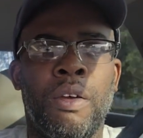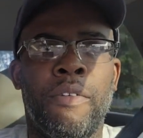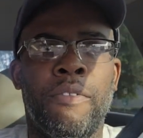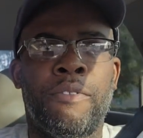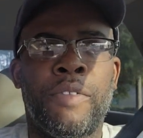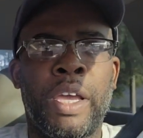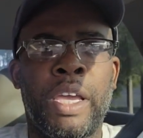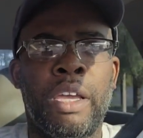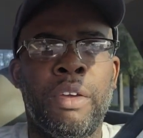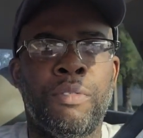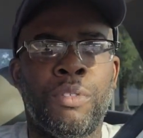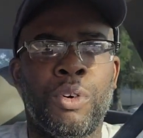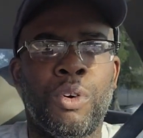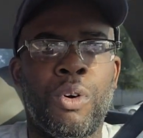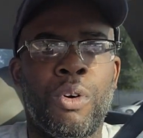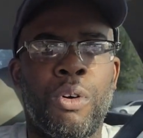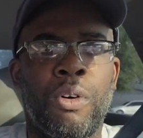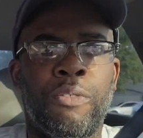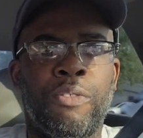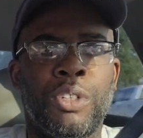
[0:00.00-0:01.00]
favor
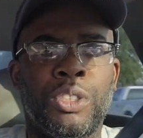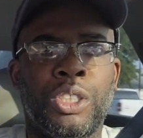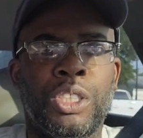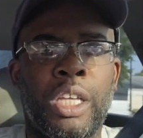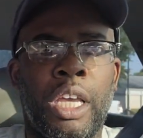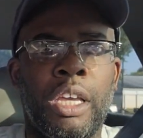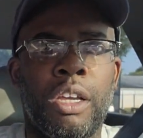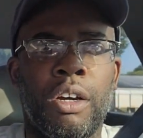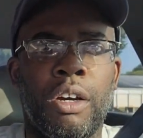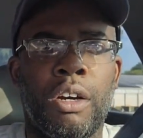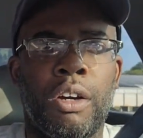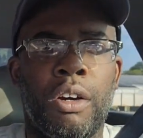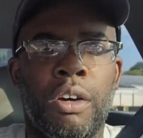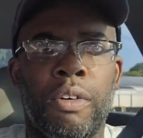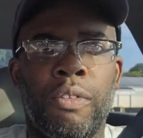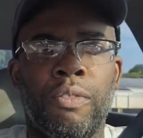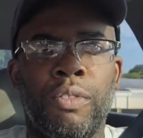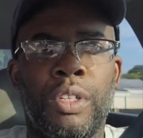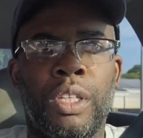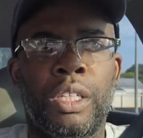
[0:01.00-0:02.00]
or for sake
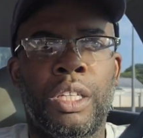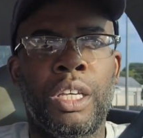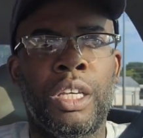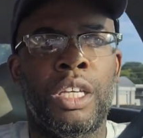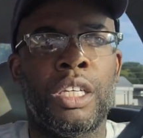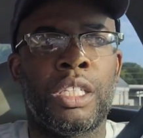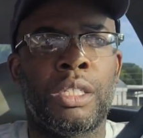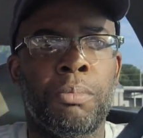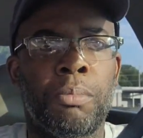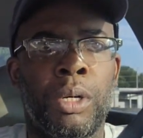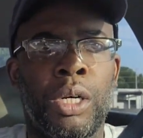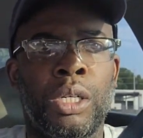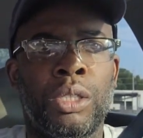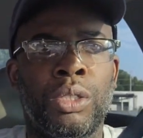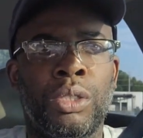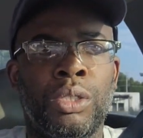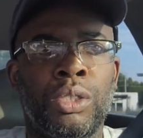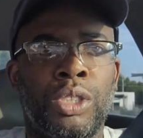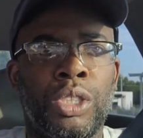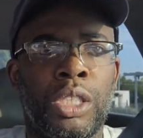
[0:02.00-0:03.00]
of the kid's
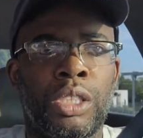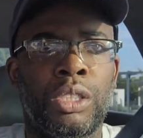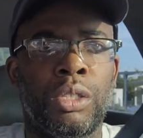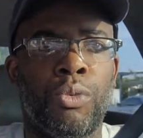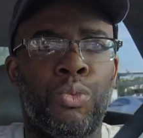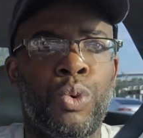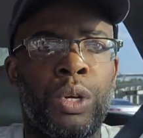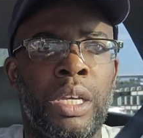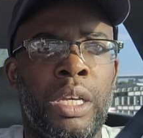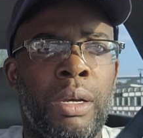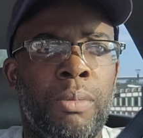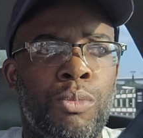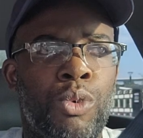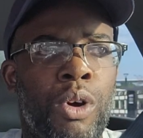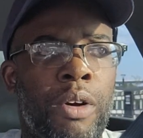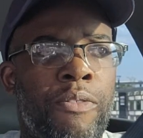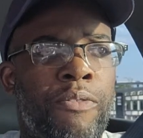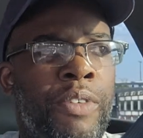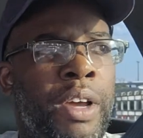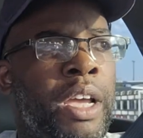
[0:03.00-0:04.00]
mother, just to win
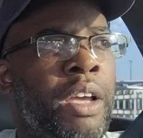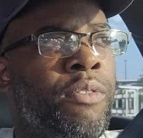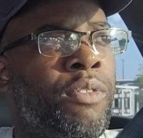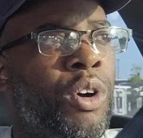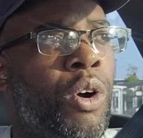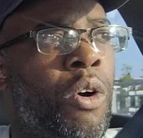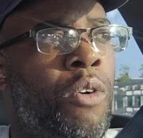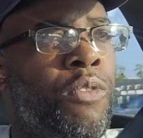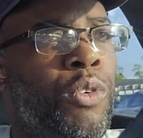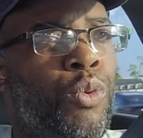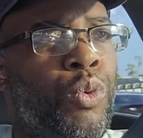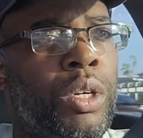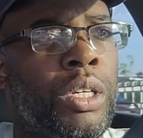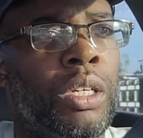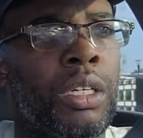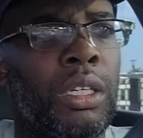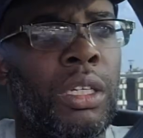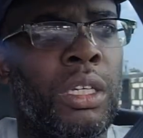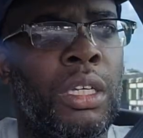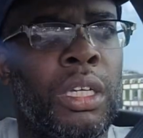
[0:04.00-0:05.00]
more favor over
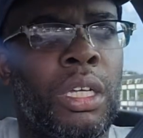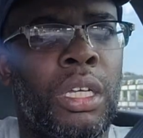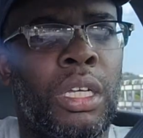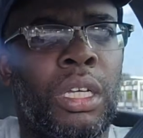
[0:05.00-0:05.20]
when